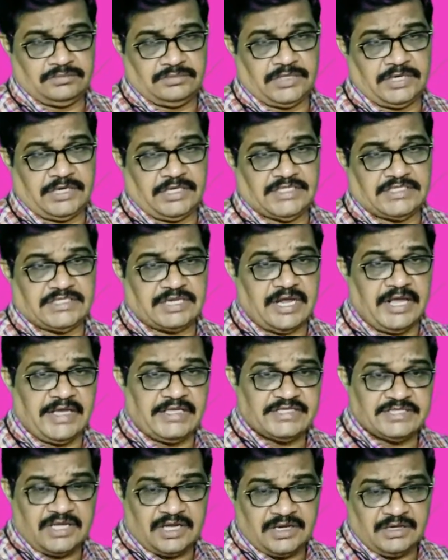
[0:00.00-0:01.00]
that is
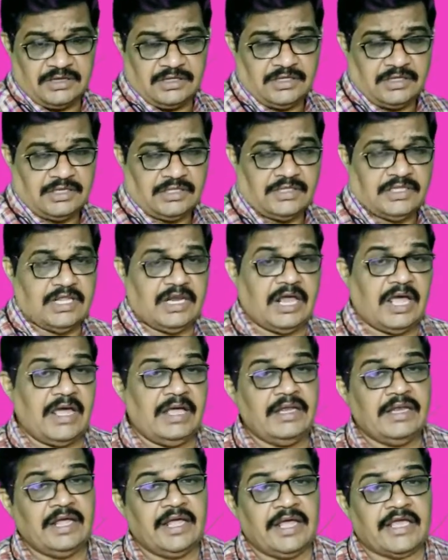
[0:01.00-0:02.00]
lies on the
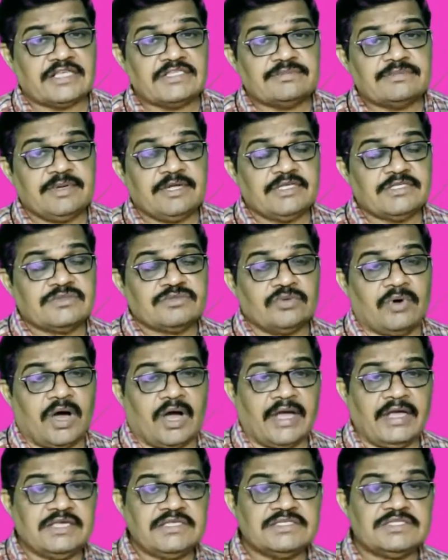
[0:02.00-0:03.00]
line x plus
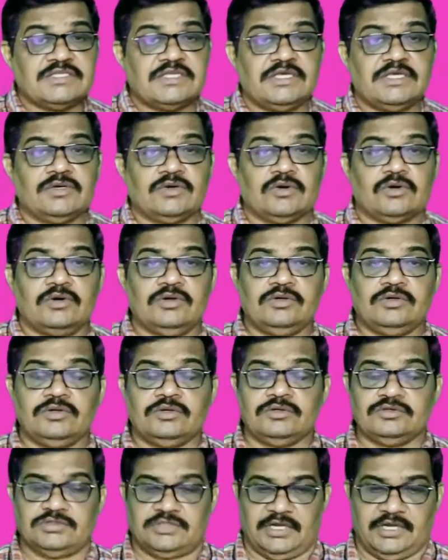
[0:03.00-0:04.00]
y is equal
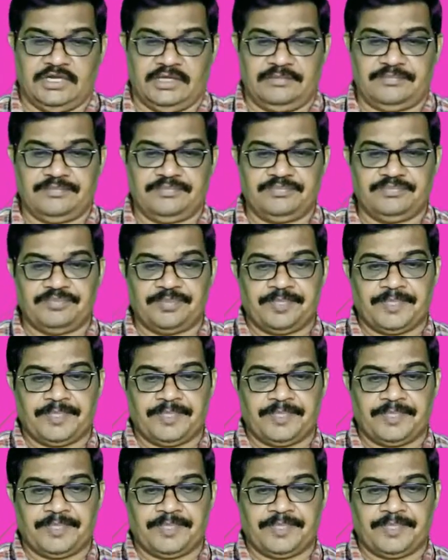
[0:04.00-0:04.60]
to 3.